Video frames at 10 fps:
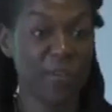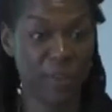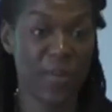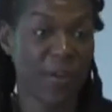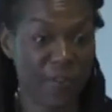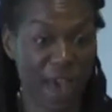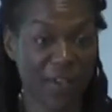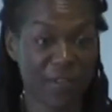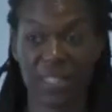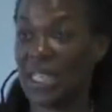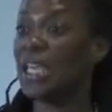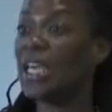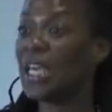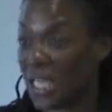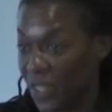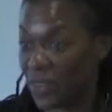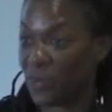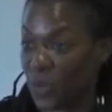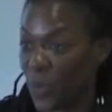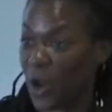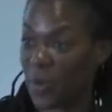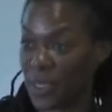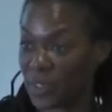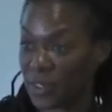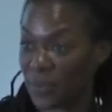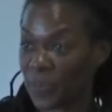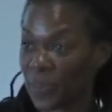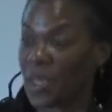of female faculty in those departments.